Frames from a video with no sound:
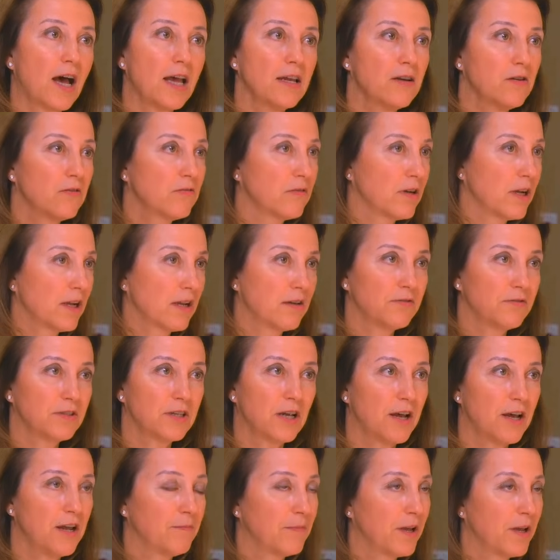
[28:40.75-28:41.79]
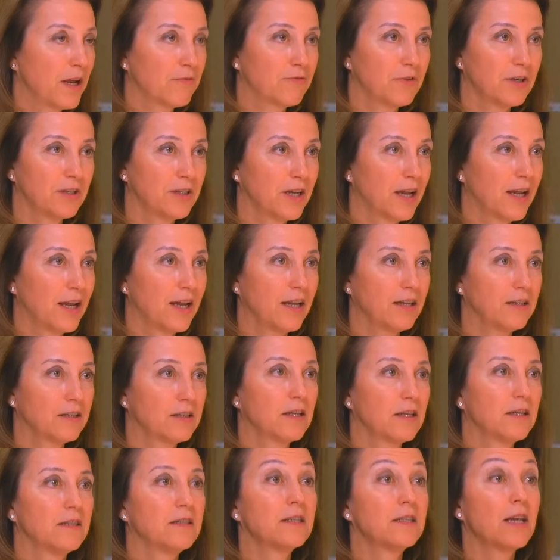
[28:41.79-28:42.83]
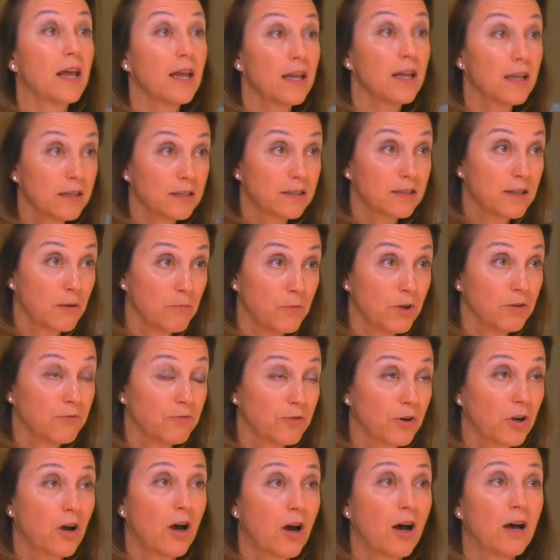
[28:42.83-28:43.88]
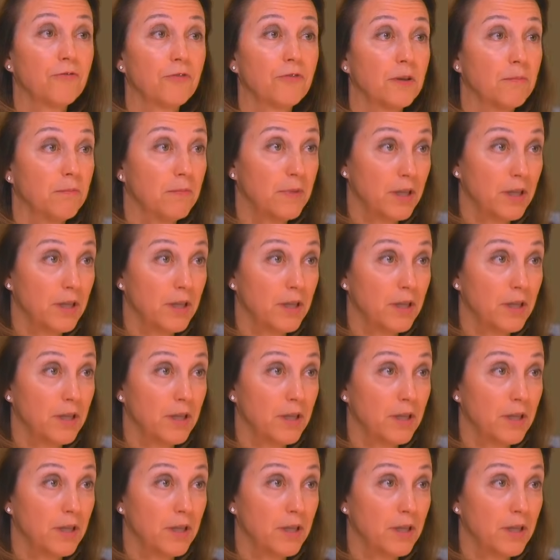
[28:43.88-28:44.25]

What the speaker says: I don't have time every day to take someone for coffee,